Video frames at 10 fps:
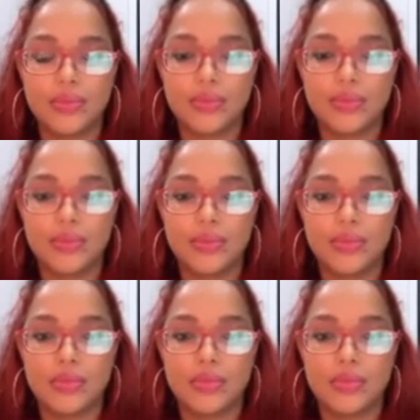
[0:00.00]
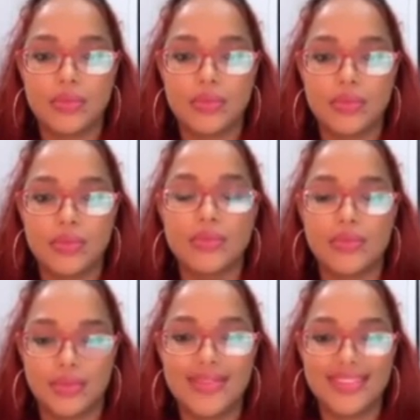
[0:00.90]

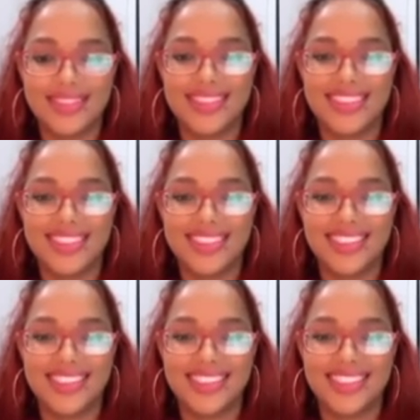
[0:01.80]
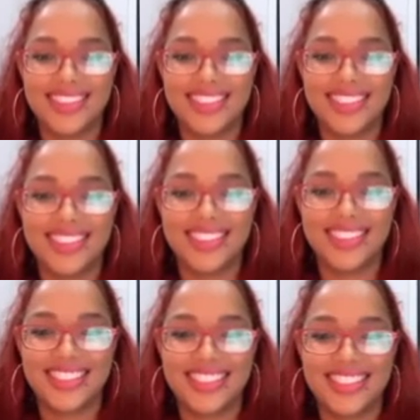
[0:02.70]

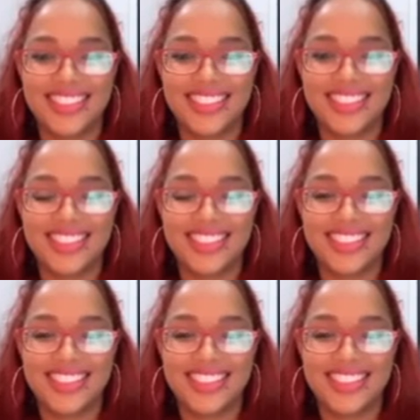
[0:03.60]
The person shown says nothing.